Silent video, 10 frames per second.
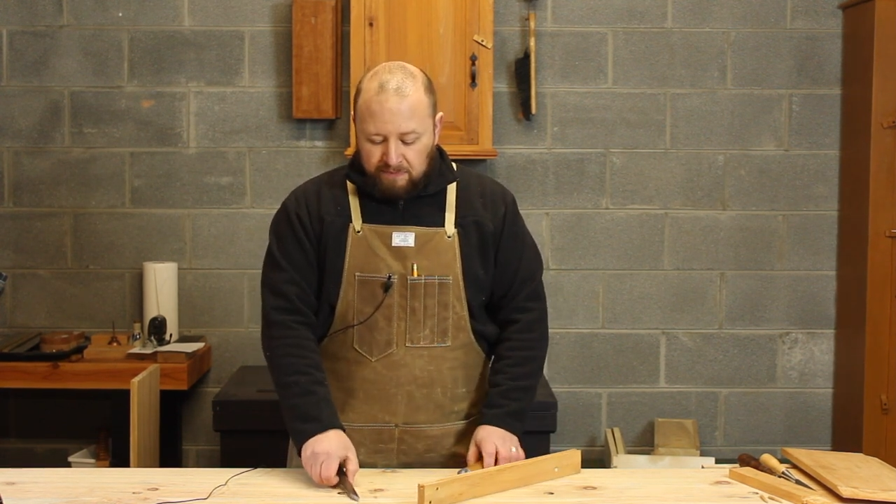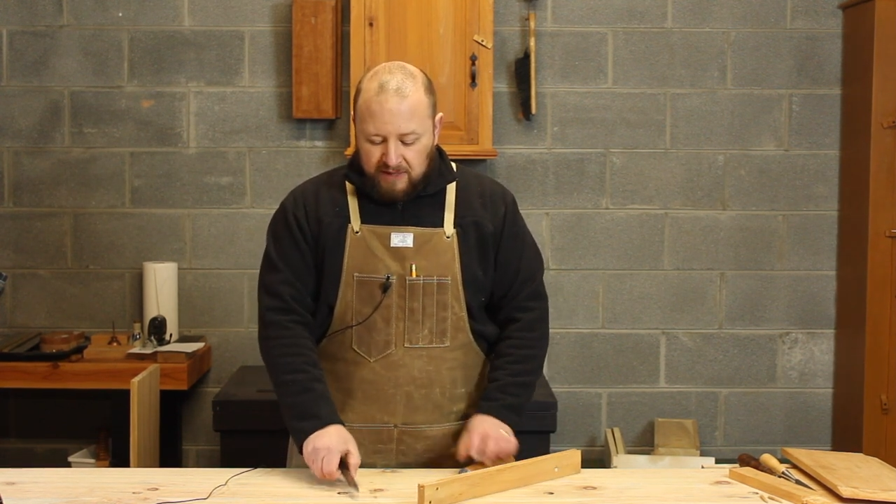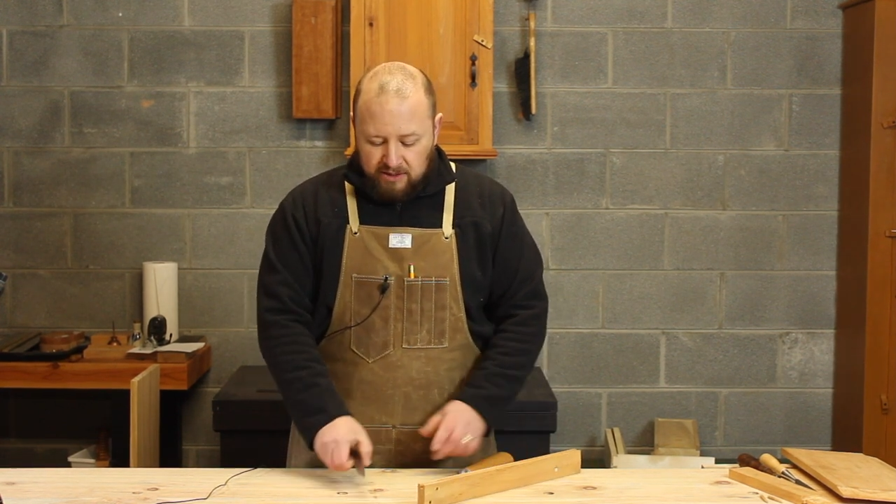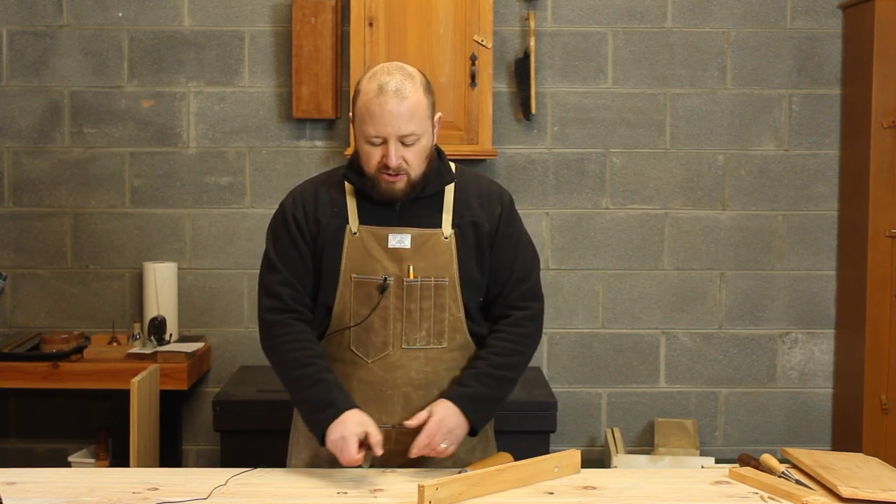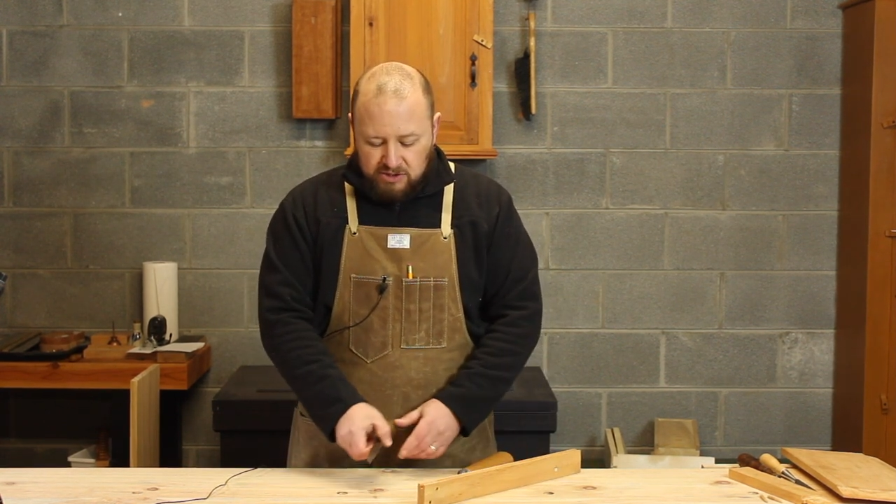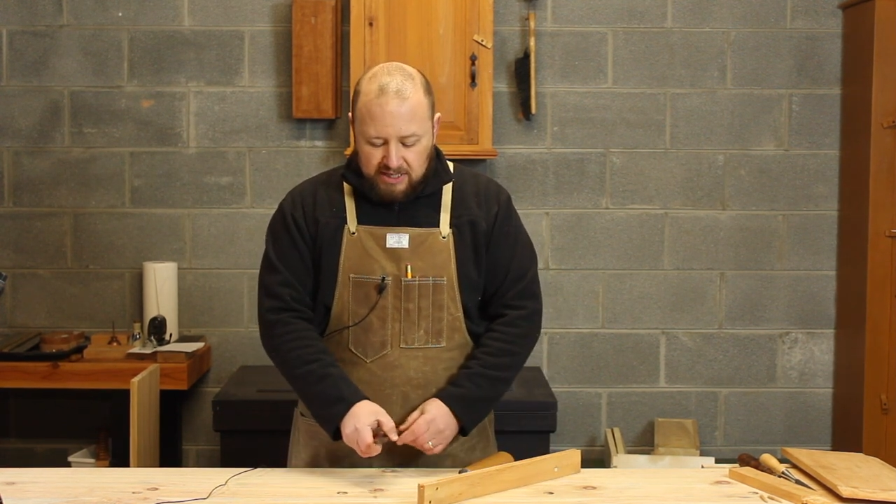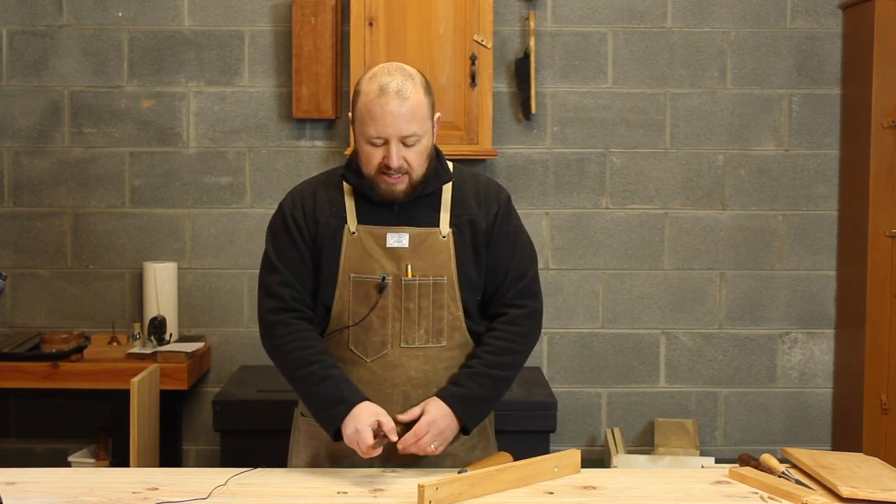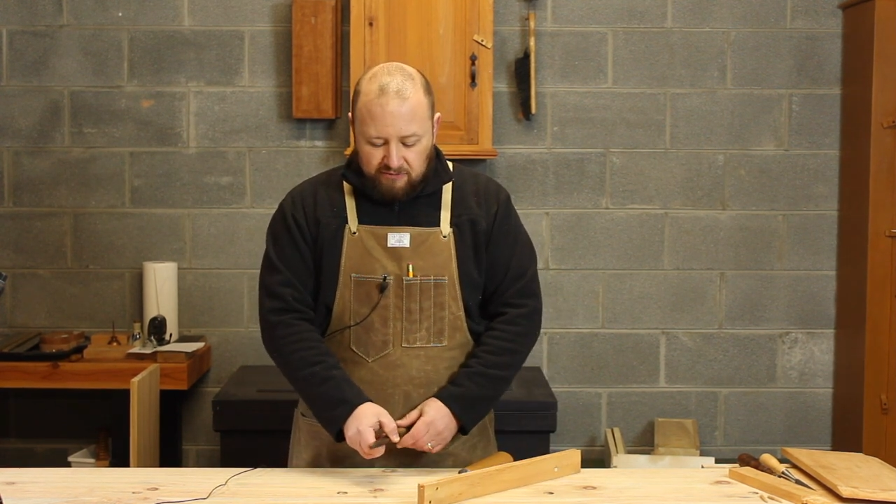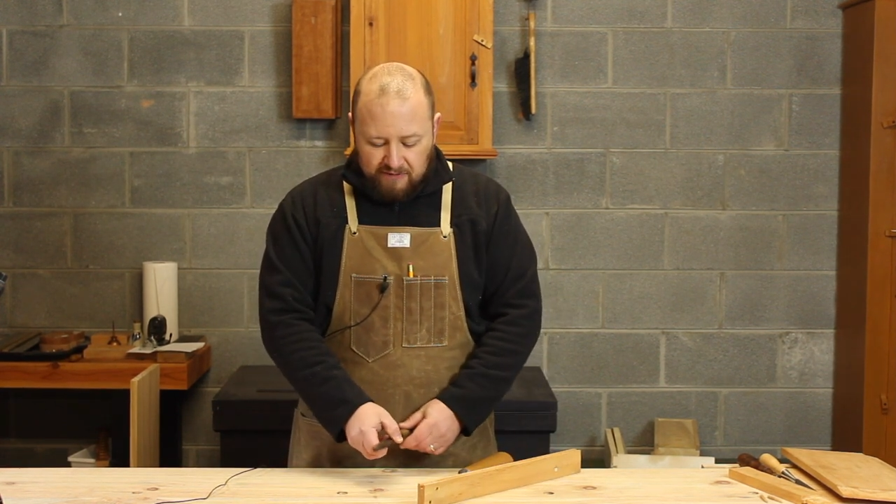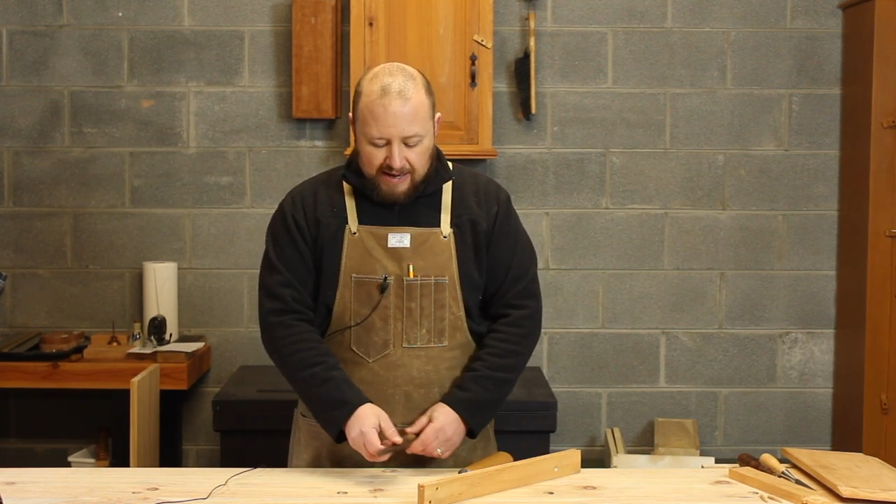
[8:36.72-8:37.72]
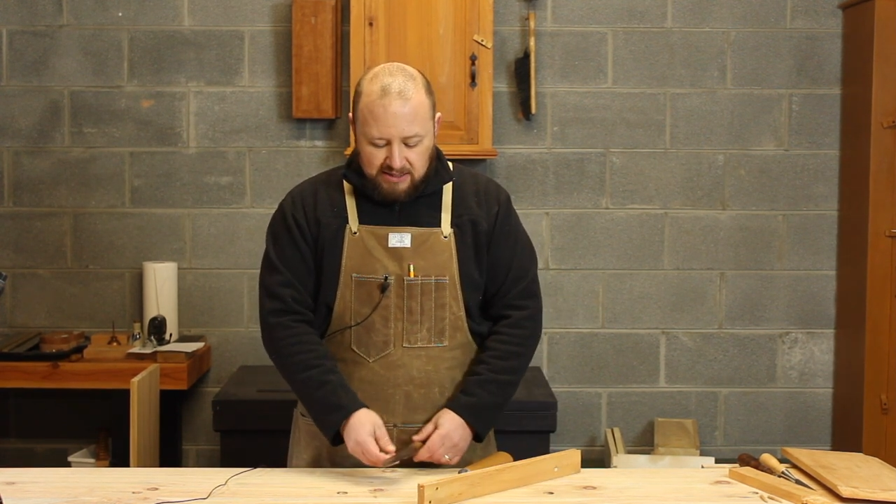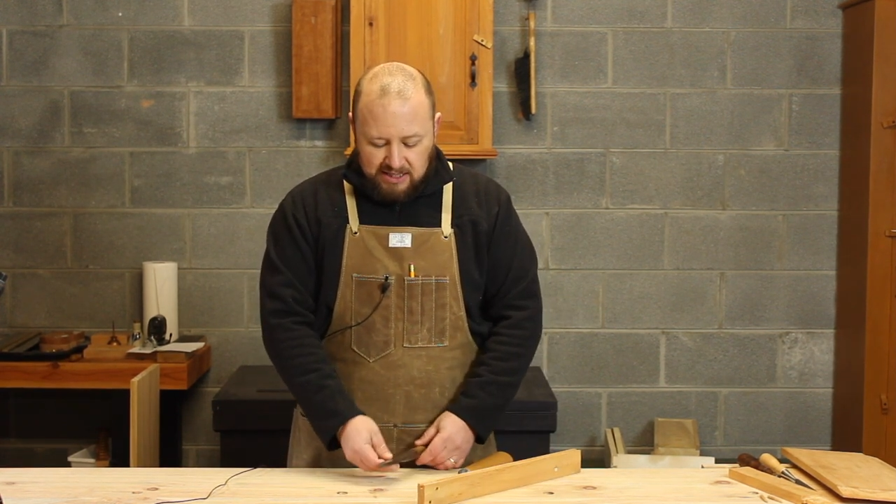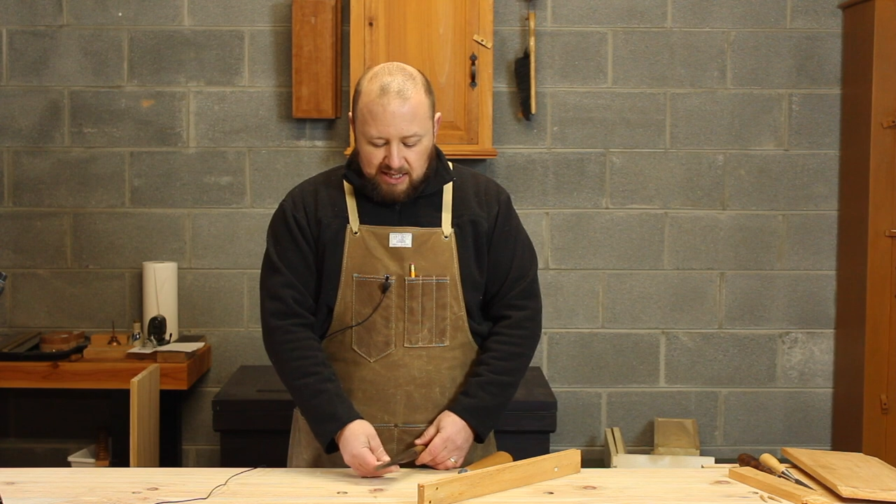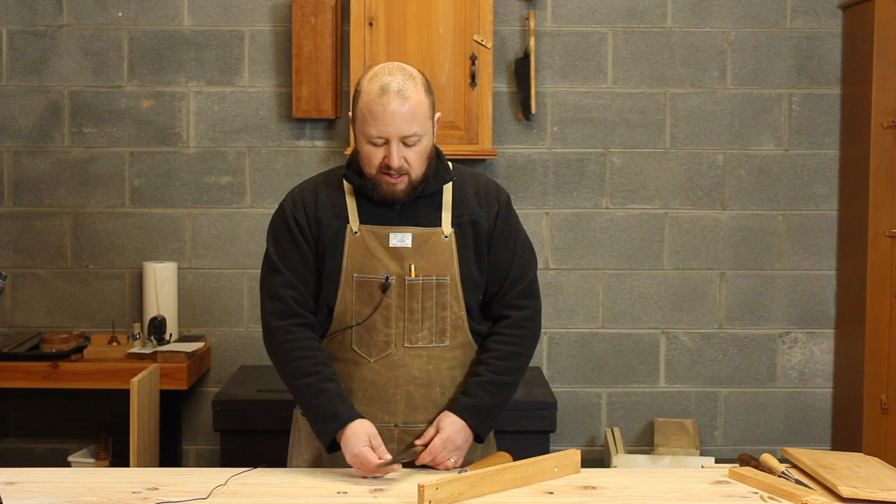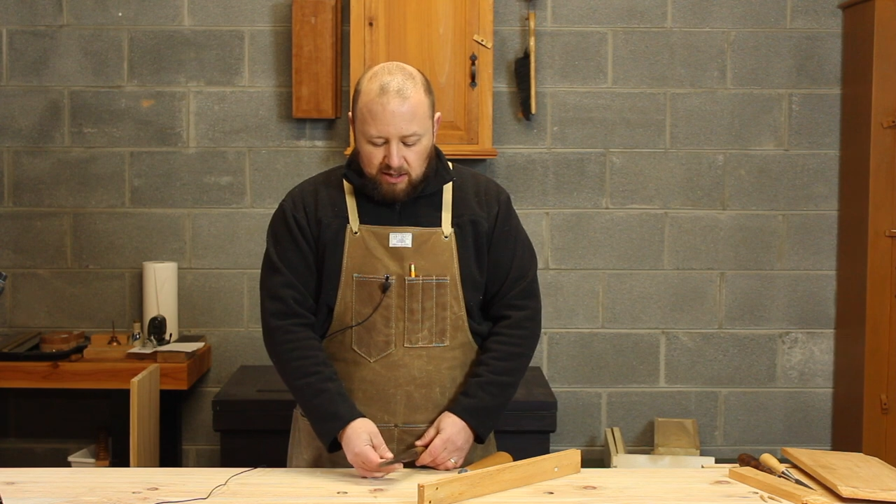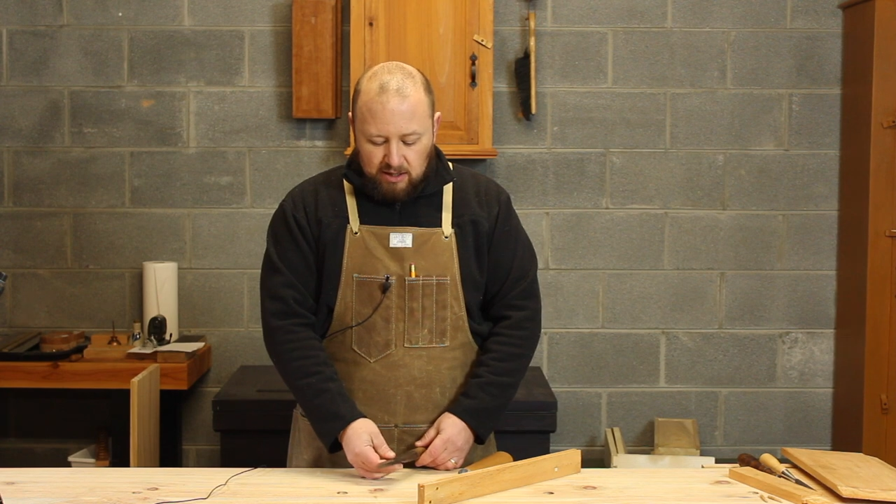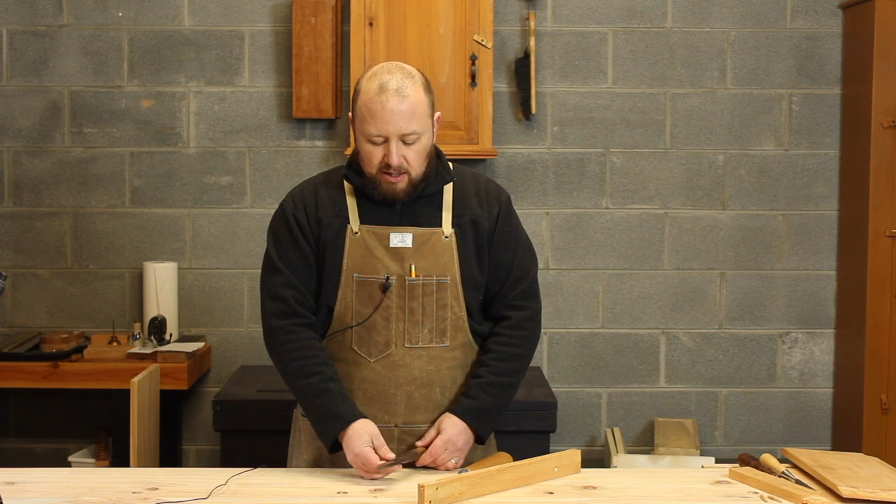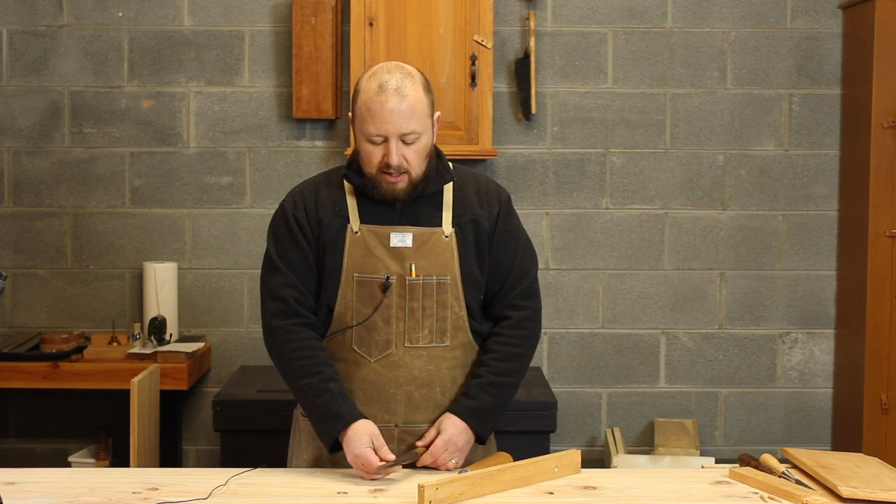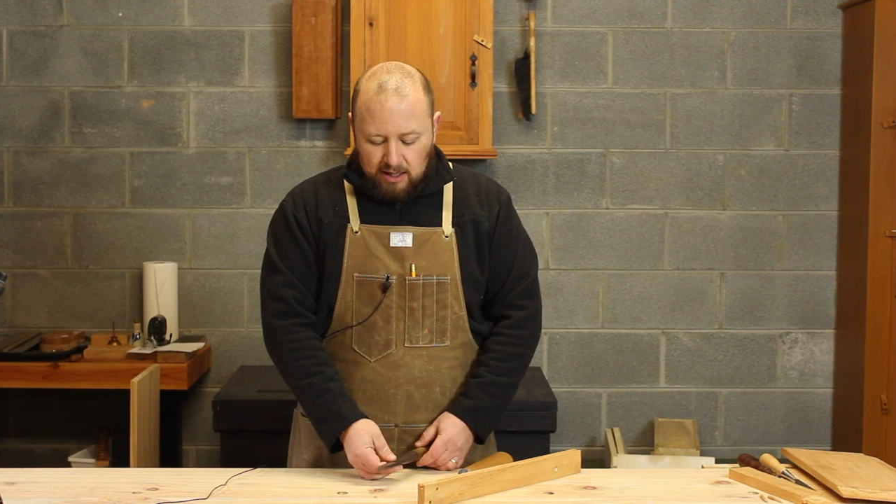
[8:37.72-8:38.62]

And you'll see, in fact, here,